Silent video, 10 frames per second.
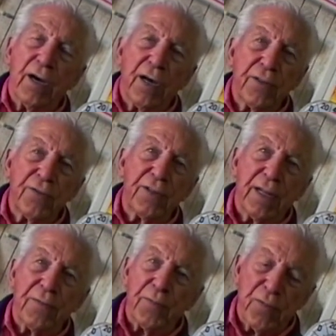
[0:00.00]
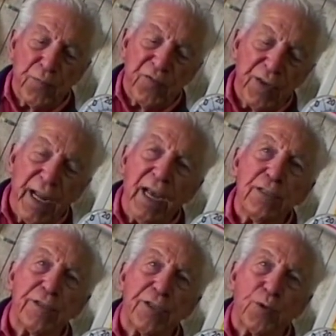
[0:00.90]
other than, for
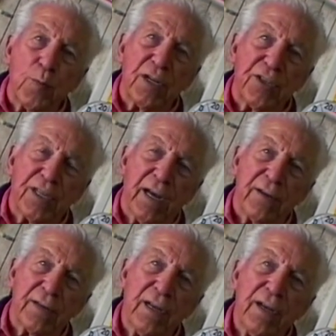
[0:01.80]
nails, it's one sound.